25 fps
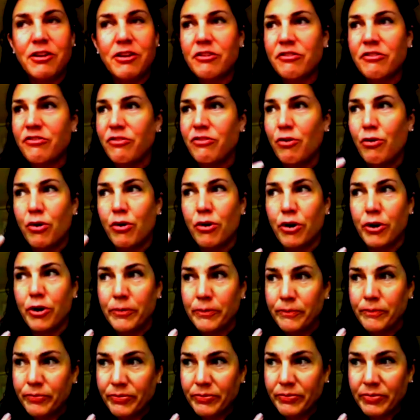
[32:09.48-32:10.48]

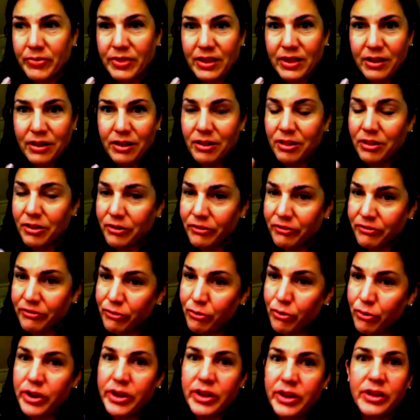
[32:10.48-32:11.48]
for
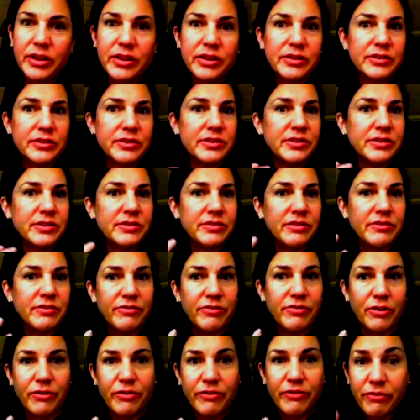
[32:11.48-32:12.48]
clairvoyance,
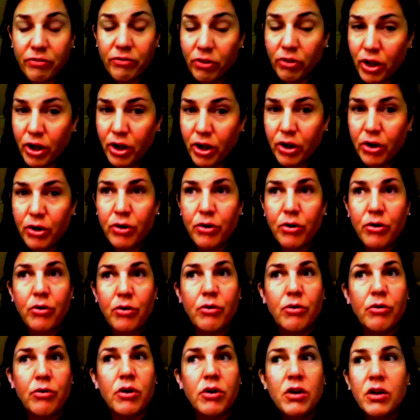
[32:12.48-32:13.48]
for
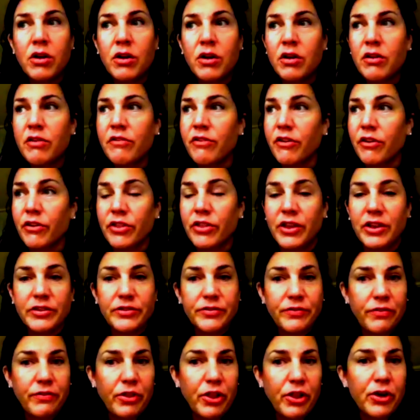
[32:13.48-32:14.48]
flow, for
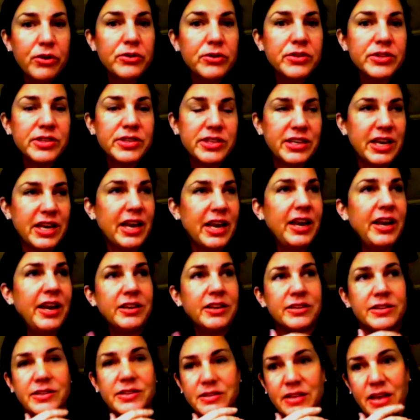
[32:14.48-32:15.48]
these flow
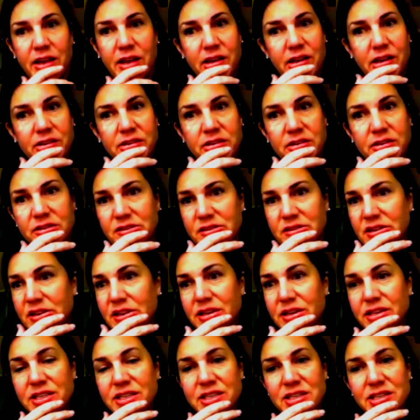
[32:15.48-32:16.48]
states that
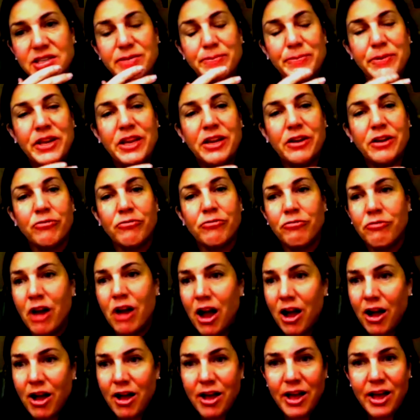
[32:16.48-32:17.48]
can just be a
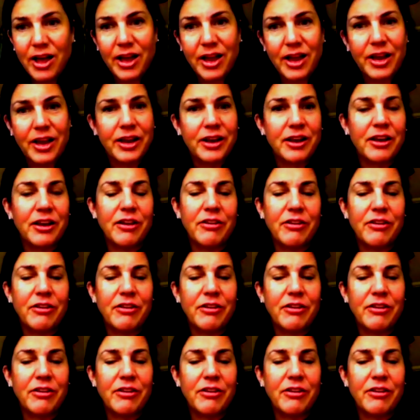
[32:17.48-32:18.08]
ride